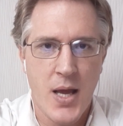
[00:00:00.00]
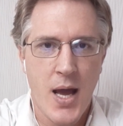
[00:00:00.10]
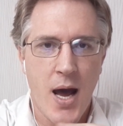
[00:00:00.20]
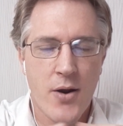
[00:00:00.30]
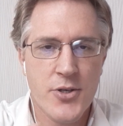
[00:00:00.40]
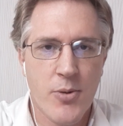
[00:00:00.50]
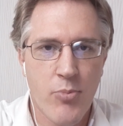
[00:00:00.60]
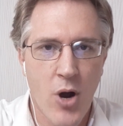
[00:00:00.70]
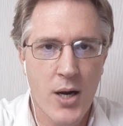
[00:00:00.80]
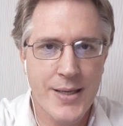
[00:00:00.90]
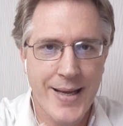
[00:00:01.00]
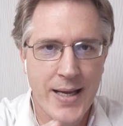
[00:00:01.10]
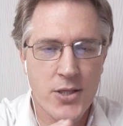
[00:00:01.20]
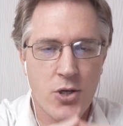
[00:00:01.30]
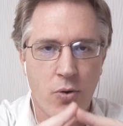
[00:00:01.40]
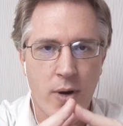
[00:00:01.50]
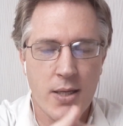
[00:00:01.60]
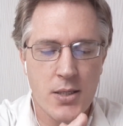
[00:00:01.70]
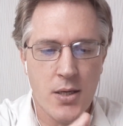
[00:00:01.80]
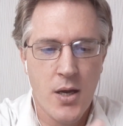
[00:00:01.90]
How does your product
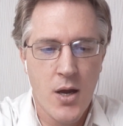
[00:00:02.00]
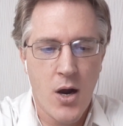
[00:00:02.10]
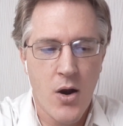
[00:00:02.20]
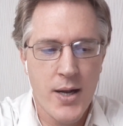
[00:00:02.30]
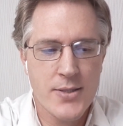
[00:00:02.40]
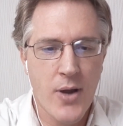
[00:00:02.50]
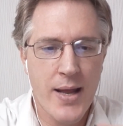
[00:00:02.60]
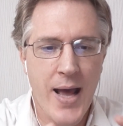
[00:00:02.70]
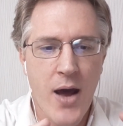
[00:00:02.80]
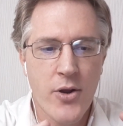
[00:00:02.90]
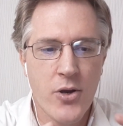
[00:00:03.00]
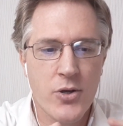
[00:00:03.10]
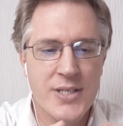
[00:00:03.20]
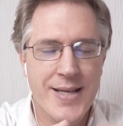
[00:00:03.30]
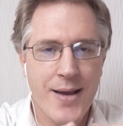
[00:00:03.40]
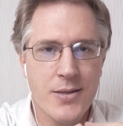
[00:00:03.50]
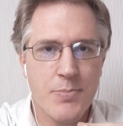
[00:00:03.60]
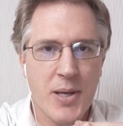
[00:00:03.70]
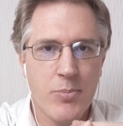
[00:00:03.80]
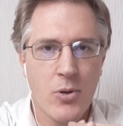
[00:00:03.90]
integrate? All right, so and how do your
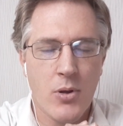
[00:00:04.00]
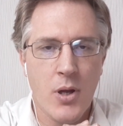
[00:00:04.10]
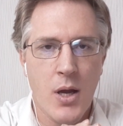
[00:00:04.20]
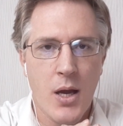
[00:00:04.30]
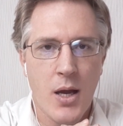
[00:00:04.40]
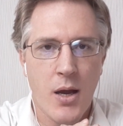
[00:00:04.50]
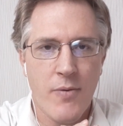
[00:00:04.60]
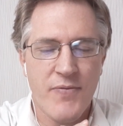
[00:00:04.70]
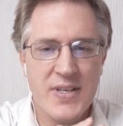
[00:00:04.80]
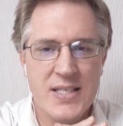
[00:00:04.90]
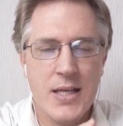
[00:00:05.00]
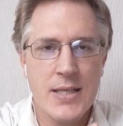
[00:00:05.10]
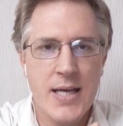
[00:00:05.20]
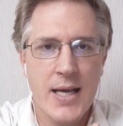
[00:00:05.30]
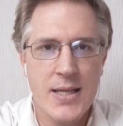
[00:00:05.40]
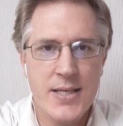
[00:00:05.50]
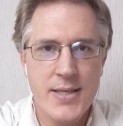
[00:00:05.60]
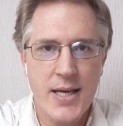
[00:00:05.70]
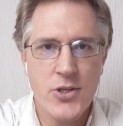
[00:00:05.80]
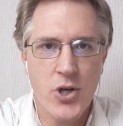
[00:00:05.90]
salespeople facilitate this
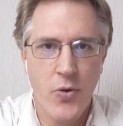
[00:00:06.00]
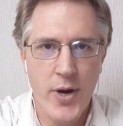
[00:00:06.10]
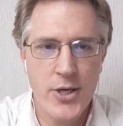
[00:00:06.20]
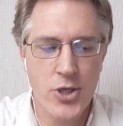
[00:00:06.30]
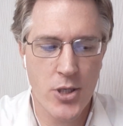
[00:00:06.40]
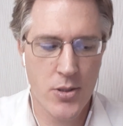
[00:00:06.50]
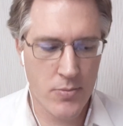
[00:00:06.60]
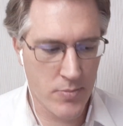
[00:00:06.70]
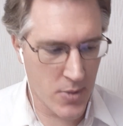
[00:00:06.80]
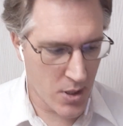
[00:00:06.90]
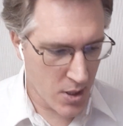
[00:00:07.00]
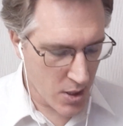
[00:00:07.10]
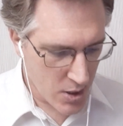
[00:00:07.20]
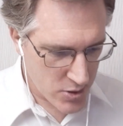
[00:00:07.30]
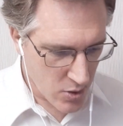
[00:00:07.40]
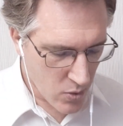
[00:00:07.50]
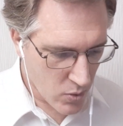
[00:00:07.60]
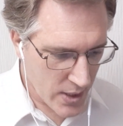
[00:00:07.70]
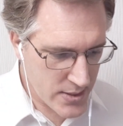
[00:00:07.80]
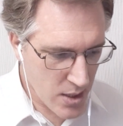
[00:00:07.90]
integration? So
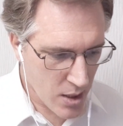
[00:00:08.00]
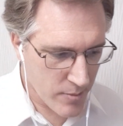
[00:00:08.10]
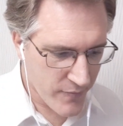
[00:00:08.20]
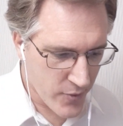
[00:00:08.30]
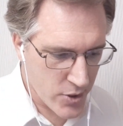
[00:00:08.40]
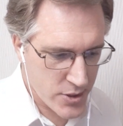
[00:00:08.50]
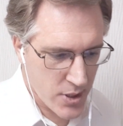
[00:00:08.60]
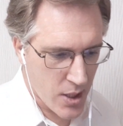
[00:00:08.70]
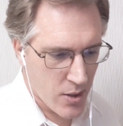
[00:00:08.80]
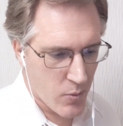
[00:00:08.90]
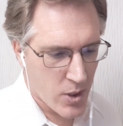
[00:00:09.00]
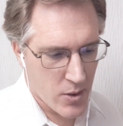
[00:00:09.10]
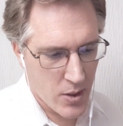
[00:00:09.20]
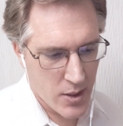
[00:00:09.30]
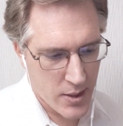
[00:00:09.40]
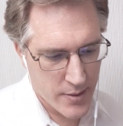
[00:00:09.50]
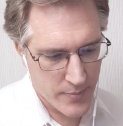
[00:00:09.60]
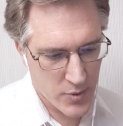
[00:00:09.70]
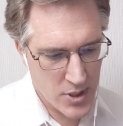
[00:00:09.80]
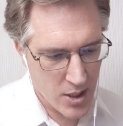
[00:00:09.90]
let's talk first. We'll
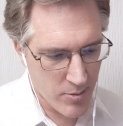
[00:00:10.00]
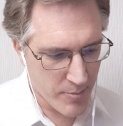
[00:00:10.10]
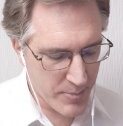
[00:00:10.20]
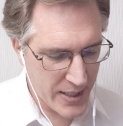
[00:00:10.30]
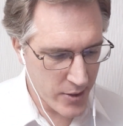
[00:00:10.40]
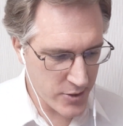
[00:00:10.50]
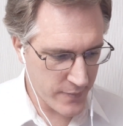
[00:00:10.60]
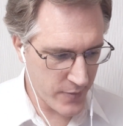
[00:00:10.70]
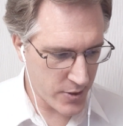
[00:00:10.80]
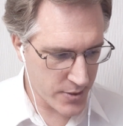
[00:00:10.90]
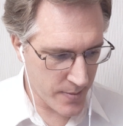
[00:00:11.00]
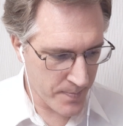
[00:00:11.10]
talk about peers first.